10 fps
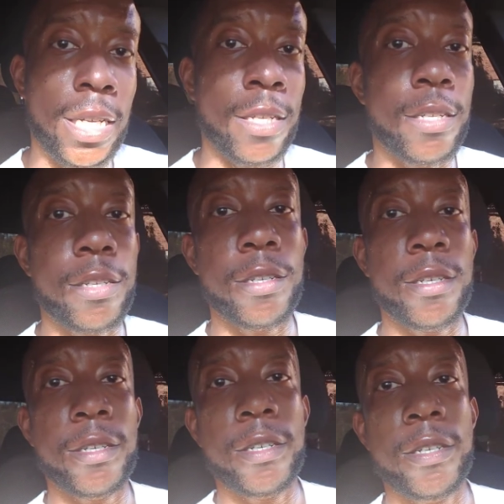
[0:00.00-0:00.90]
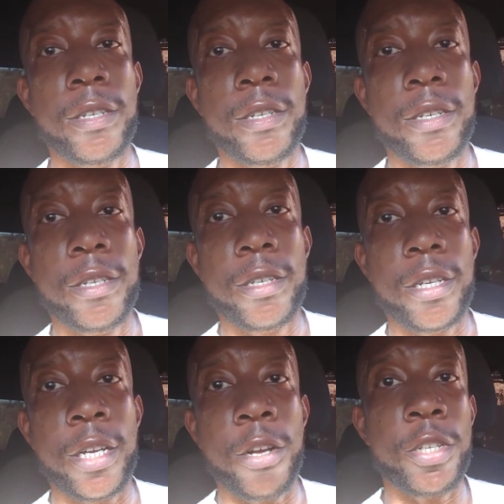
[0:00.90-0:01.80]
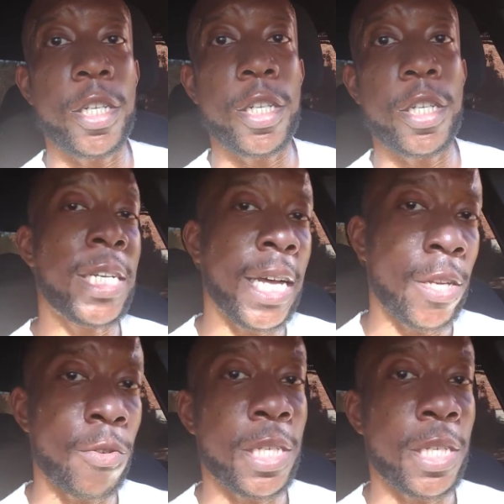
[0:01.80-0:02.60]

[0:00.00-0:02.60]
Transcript: You know, so she got to do what she got to do to take care of the other kids.